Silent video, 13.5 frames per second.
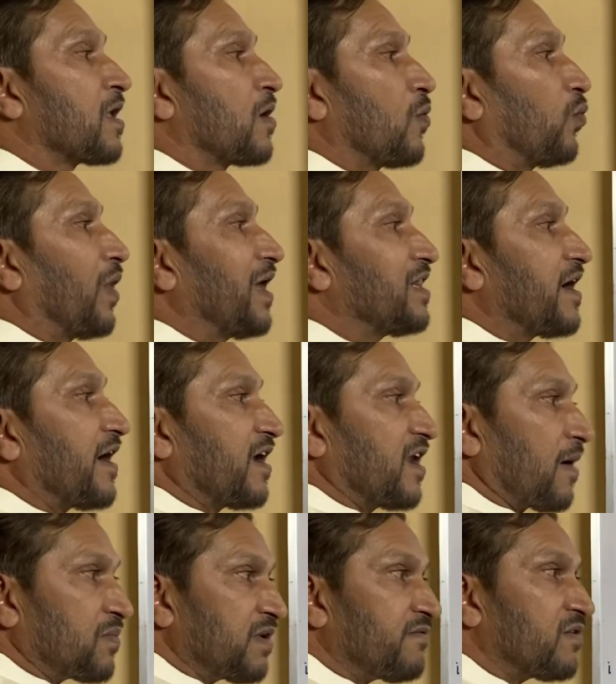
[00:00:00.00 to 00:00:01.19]
While the
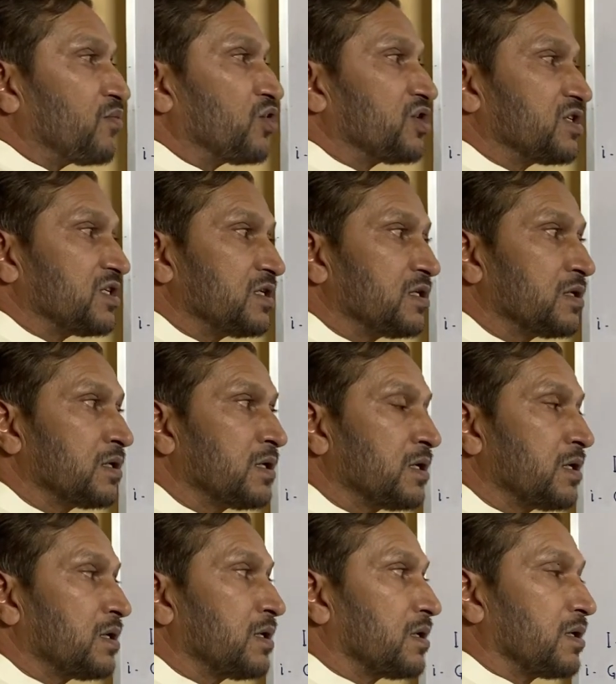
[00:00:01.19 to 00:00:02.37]
adaptive immunity,
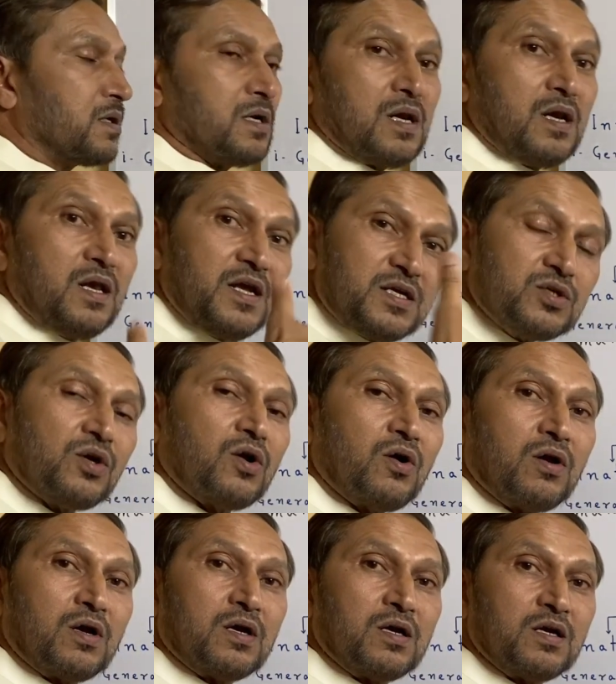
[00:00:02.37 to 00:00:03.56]
later
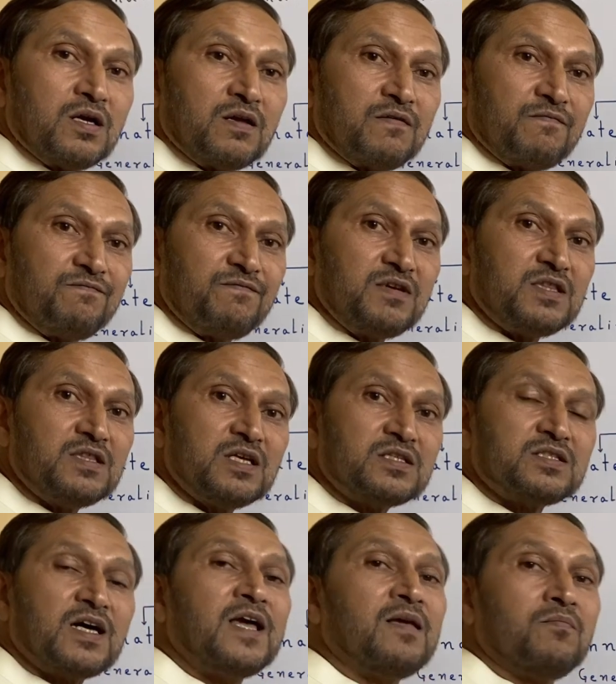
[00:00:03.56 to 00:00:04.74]
on with the
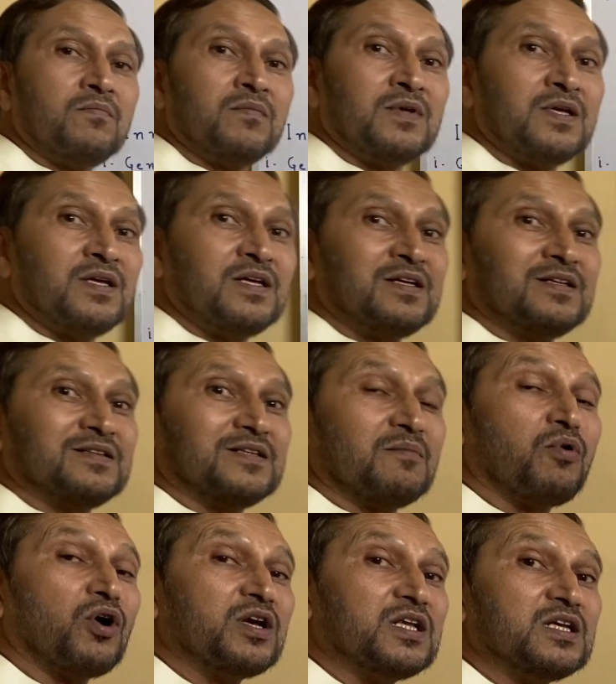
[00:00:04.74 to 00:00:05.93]
time, the
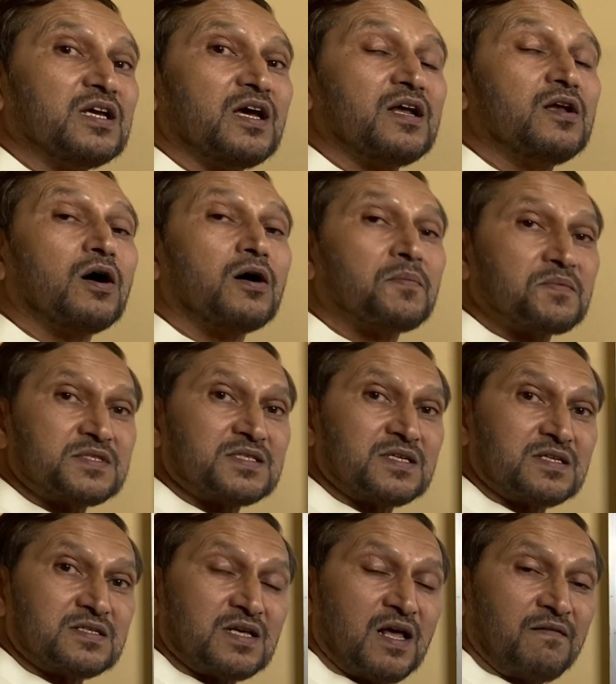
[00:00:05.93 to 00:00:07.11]
body adopts
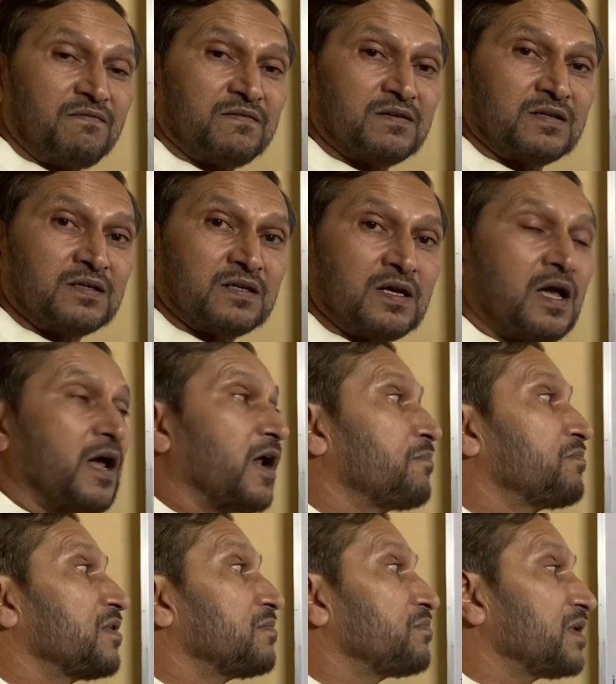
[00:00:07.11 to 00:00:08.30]
itself and
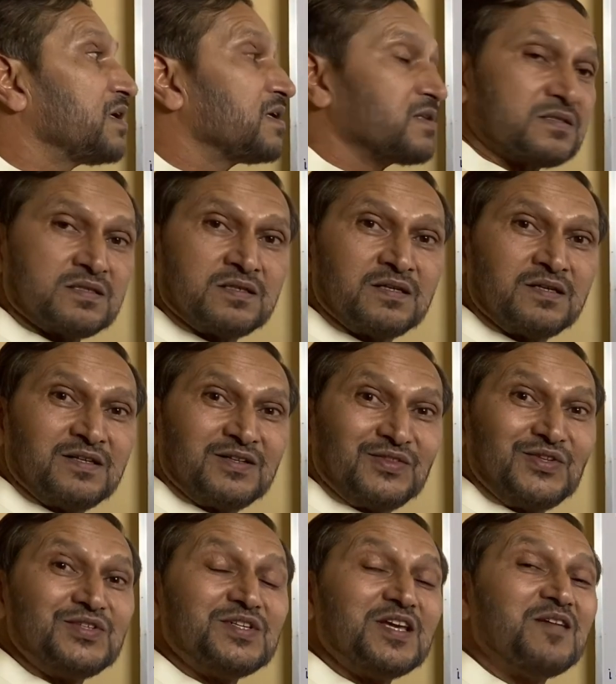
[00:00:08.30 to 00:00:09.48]
prepares
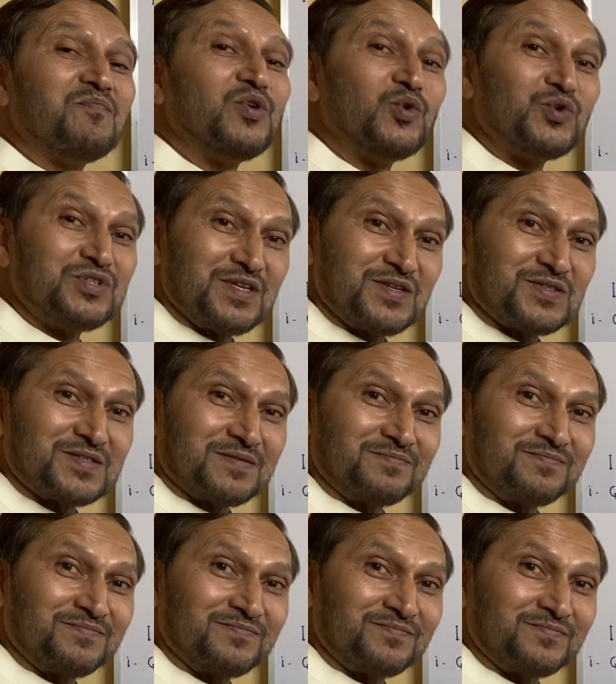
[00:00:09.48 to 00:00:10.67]
this immune system.
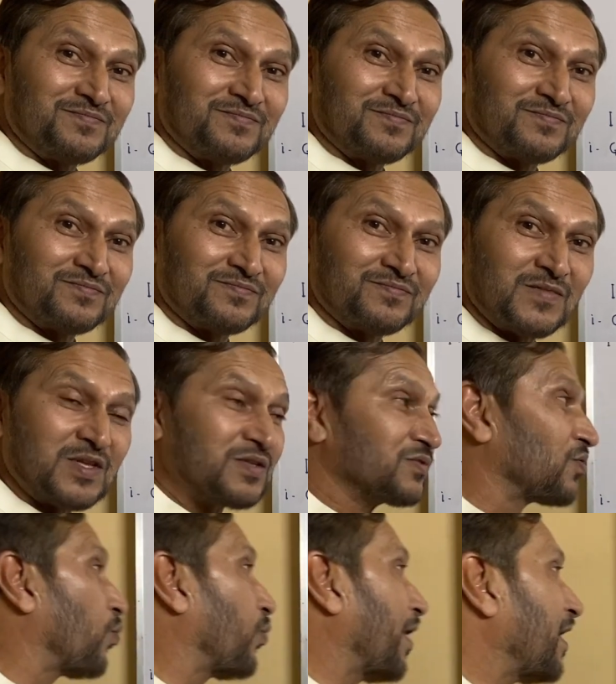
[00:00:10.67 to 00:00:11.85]
So
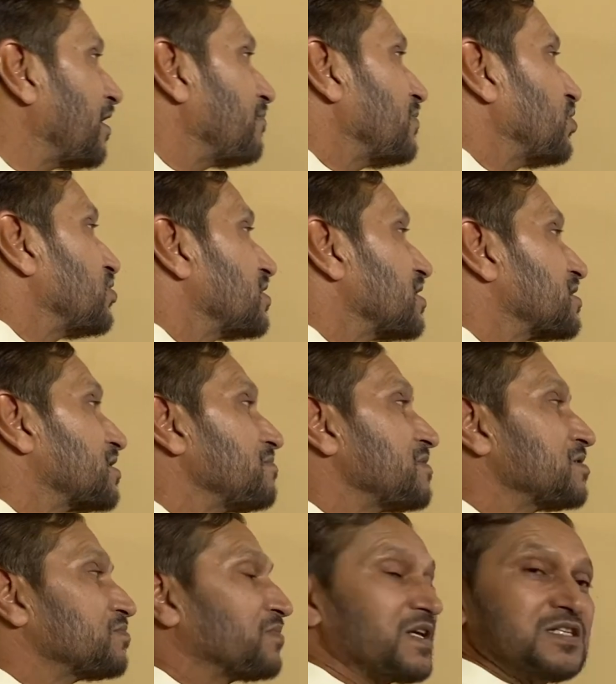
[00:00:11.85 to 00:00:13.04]
one immune system is
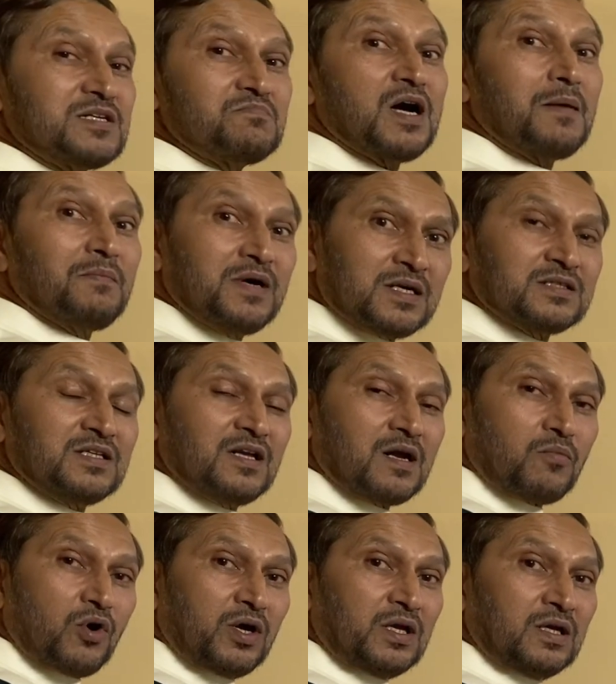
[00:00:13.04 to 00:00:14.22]
present by birth in our
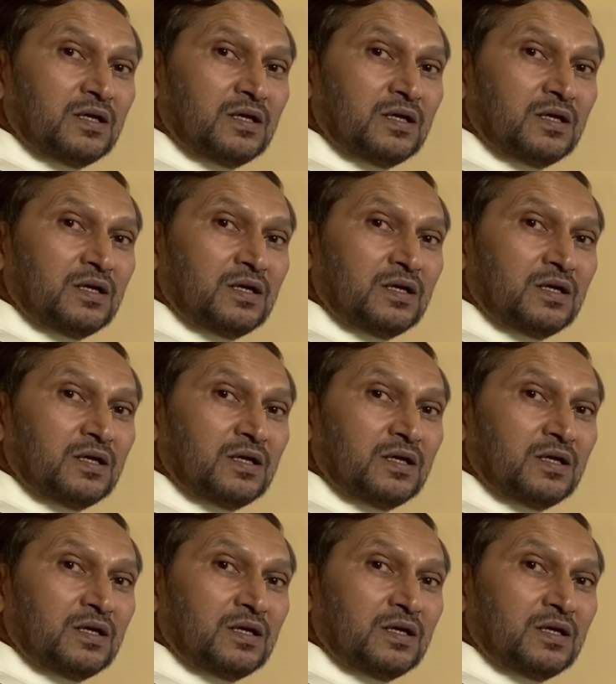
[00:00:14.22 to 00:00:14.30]
body,